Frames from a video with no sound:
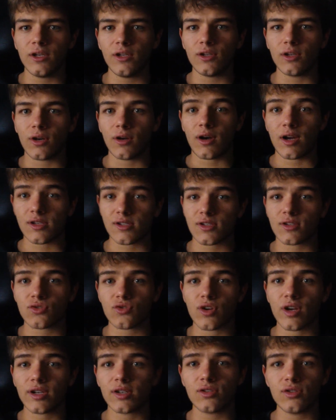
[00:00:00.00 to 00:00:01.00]
you know, I started
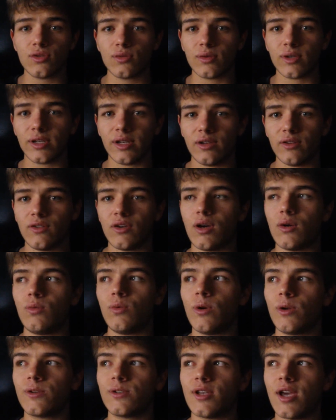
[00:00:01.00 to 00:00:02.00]
trying to do whatever I
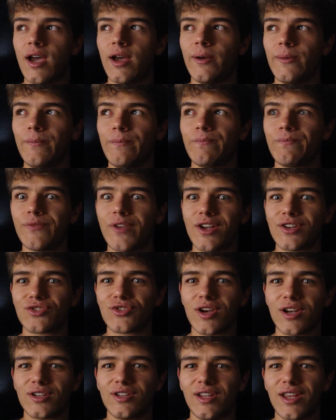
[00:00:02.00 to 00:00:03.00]
want. I
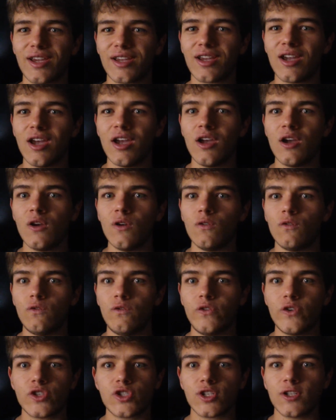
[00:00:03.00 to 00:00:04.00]
tried to like
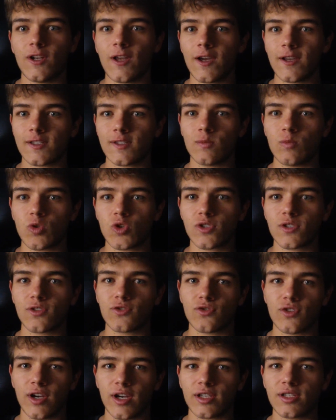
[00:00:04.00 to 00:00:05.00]
visualize the most
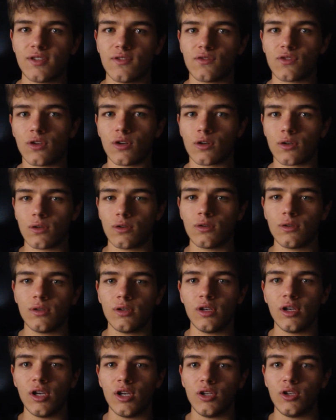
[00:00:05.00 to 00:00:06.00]
attractive girl,
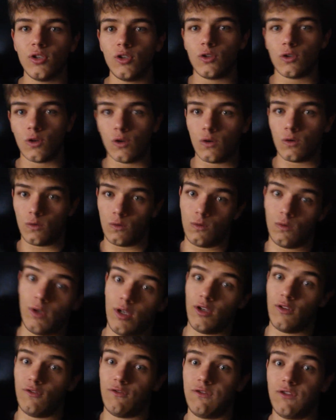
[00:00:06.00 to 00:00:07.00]
you know,
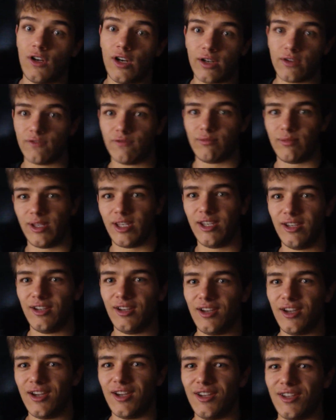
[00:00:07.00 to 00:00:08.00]
in front of me,
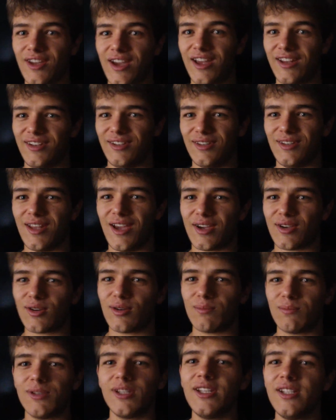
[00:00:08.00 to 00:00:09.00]
and like
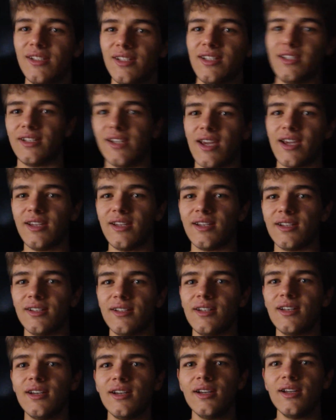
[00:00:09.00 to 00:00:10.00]
completely
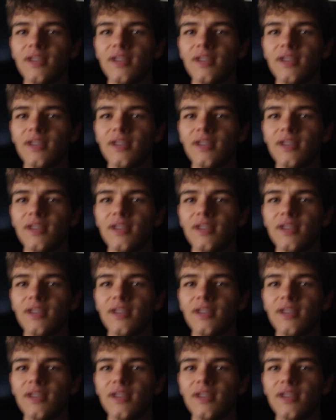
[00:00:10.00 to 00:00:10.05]
naked.